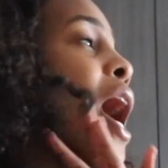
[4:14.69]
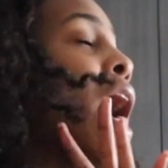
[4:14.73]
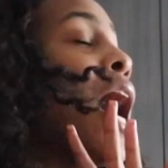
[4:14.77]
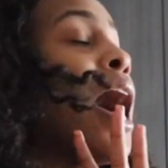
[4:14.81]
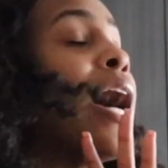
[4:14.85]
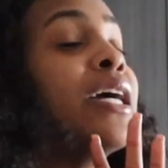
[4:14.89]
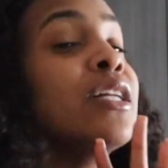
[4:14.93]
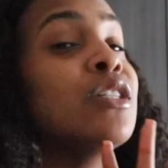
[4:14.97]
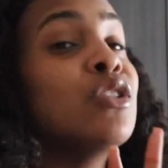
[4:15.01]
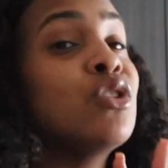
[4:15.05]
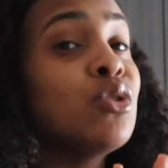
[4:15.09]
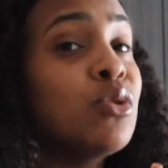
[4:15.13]

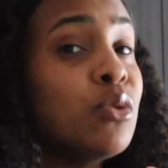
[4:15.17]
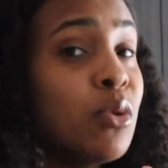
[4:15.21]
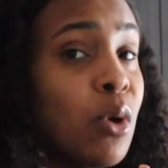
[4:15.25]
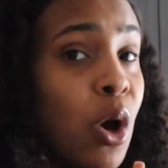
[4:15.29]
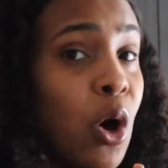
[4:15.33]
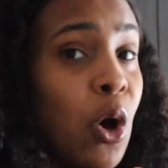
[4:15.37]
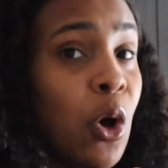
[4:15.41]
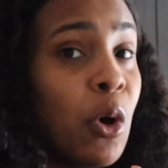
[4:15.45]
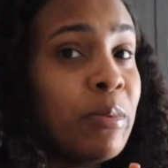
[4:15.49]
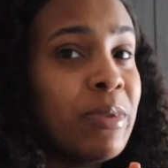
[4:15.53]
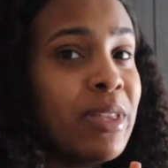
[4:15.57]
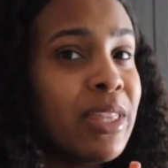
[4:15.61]
I do
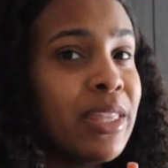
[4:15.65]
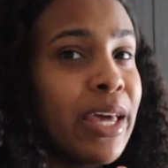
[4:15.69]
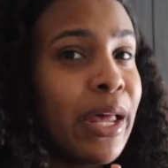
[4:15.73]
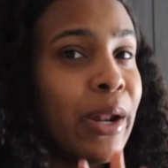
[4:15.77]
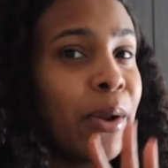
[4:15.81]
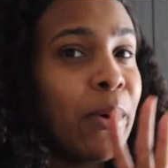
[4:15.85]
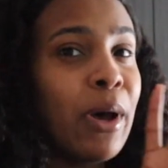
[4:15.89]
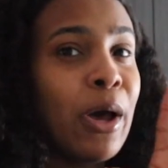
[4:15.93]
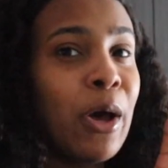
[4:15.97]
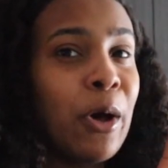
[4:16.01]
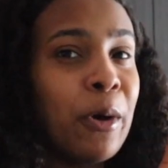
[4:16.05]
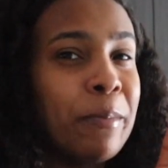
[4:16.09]
hope that
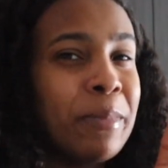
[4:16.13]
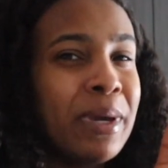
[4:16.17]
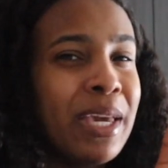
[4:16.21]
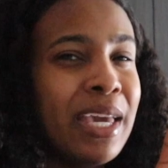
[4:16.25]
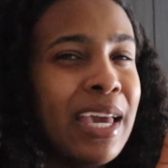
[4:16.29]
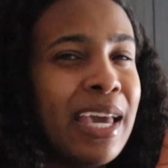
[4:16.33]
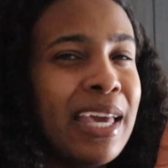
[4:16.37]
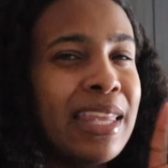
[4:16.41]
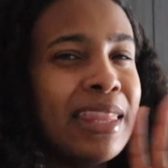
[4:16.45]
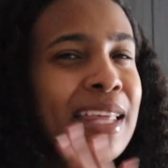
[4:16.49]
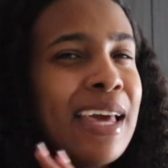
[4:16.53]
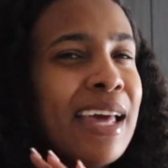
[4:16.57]
that'll help
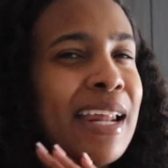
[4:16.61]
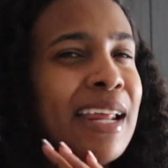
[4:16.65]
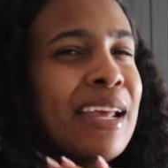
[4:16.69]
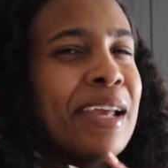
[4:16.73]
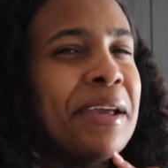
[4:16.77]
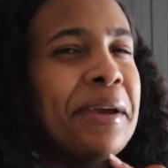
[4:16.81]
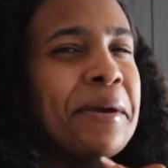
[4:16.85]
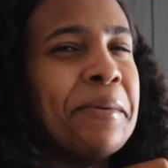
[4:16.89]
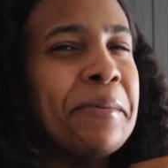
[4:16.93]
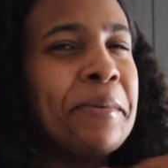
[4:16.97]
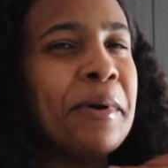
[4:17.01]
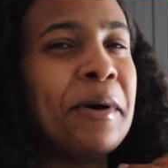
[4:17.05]
me and that
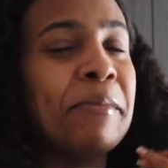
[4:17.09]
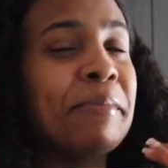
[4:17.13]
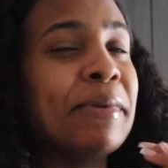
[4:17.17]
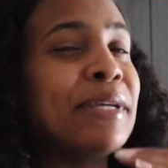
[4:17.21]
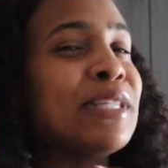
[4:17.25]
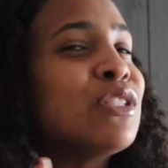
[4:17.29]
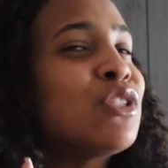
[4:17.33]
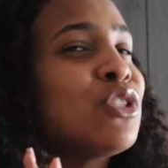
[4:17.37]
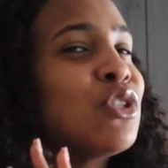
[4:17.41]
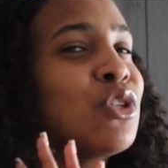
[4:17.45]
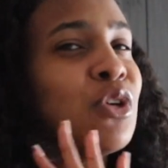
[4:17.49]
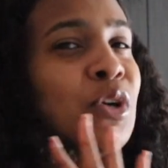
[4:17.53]
it won't be
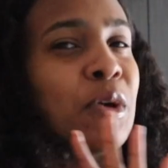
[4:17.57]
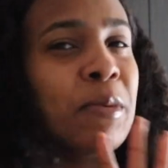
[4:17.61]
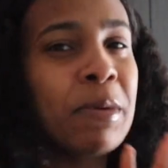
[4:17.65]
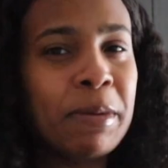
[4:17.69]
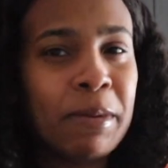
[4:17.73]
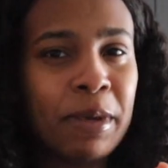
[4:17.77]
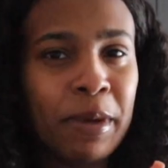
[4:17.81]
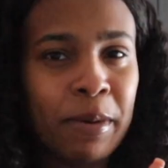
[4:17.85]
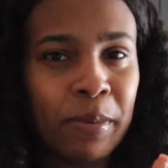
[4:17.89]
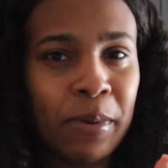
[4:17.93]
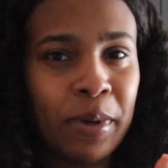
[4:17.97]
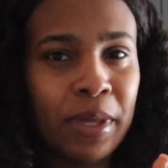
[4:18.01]
too
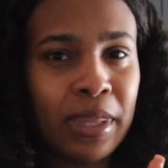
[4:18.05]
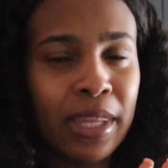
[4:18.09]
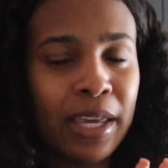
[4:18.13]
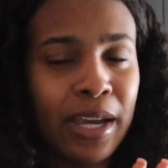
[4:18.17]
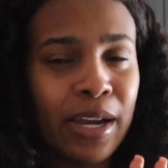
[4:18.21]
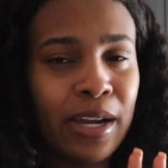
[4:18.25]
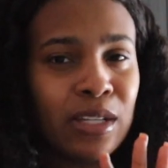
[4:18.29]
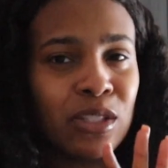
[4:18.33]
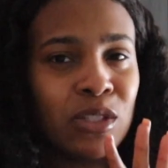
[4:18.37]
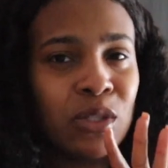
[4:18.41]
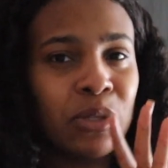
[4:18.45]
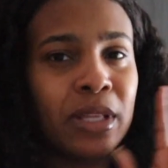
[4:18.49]
many people in
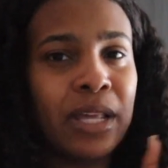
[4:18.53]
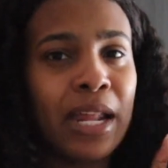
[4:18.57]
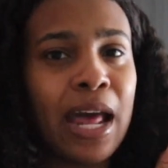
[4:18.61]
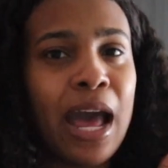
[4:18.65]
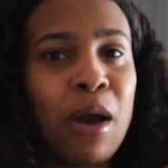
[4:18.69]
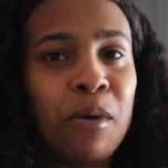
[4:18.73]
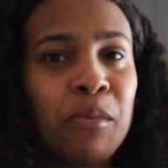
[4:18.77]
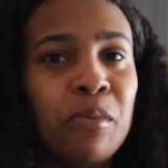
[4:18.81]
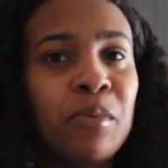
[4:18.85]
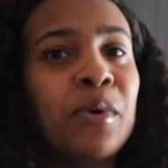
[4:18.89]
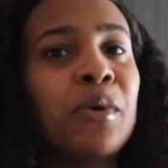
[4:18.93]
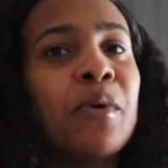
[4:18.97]
there, so that
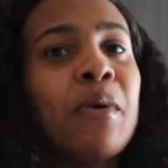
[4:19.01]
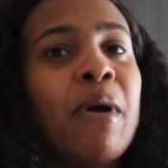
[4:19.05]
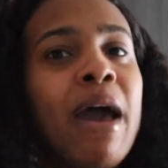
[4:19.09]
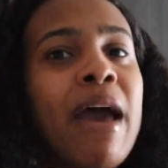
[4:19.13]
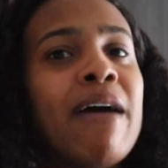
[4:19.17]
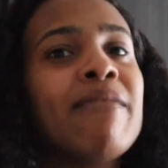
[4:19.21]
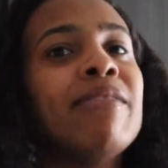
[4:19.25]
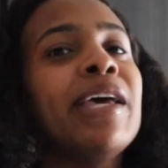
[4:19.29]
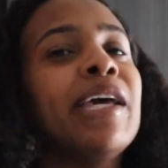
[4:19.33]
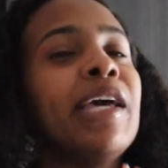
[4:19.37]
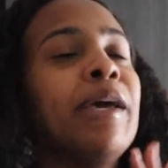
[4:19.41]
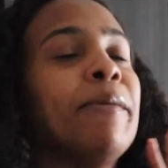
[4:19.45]
I will
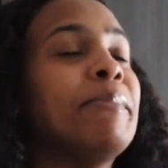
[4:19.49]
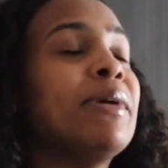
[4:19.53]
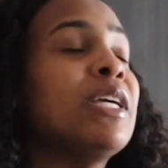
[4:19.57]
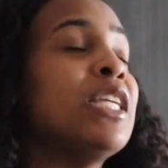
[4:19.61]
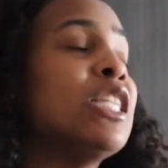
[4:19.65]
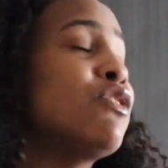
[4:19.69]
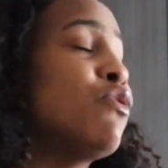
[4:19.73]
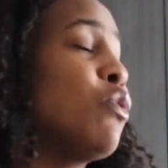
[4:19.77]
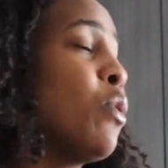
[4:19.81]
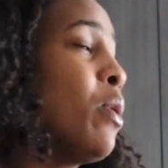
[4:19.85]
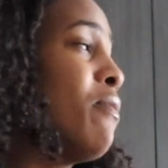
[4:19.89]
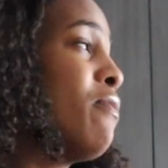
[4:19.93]
have like a
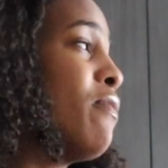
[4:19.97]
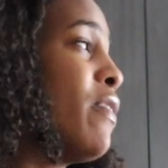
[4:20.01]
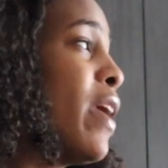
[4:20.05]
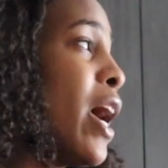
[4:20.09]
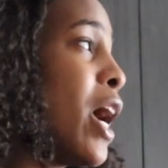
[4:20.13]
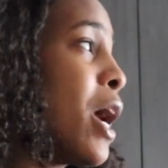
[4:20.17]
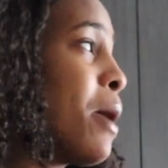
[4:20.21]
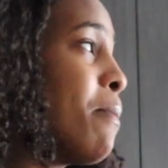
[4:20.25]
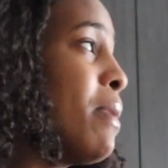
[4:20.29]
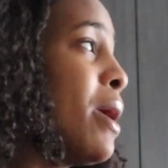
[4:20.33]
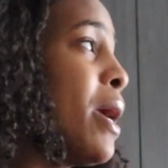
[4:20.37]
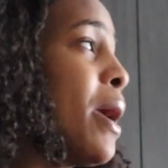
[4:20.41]
peaceful
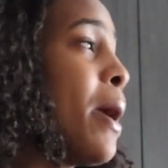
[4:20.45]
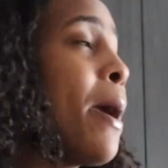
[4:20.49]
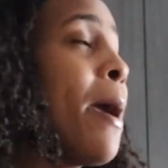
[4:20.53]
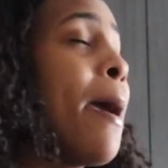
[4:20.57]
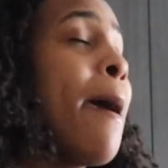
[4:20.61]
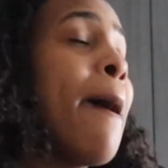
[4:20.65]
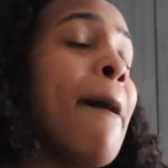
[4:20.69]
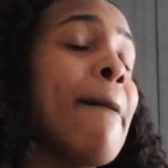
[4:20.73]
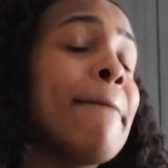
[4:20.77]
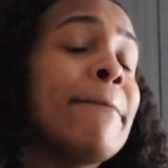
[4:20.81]
environment.